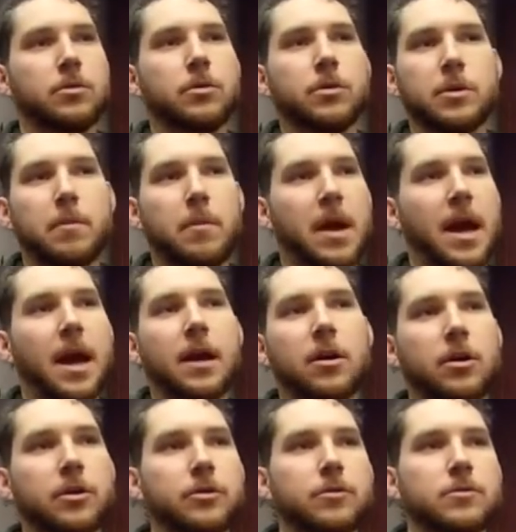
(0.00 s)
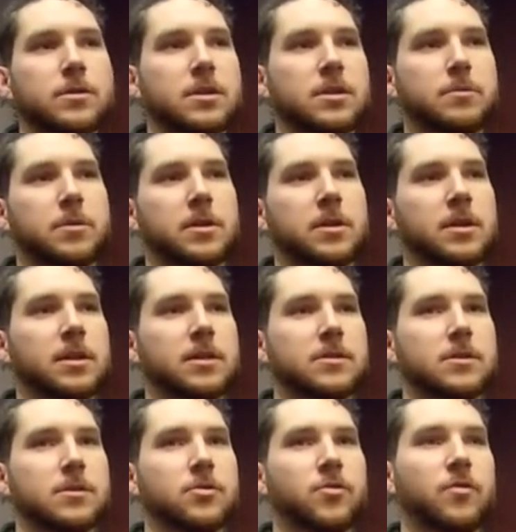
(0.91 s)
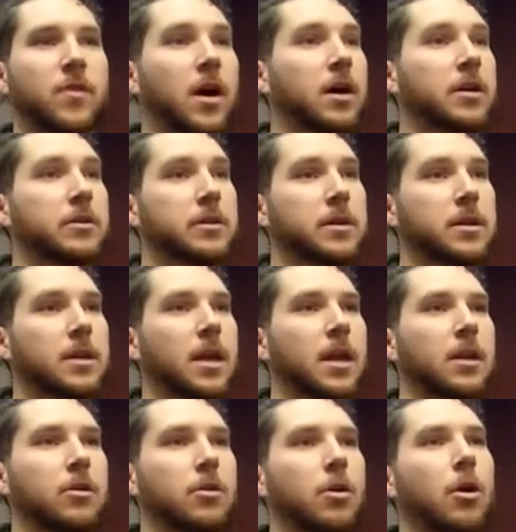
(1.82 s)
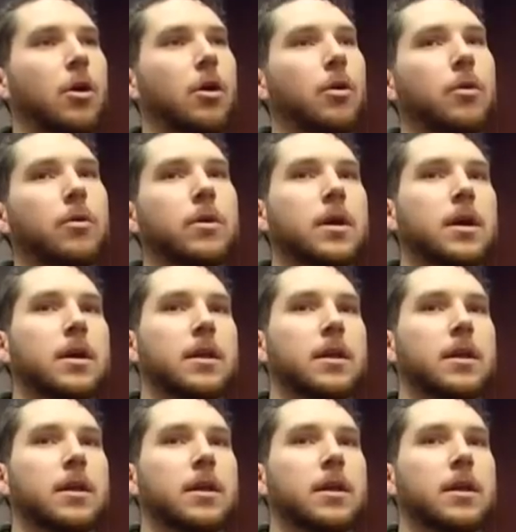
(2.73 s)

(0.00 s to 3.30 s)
look back on those experiences fondly and know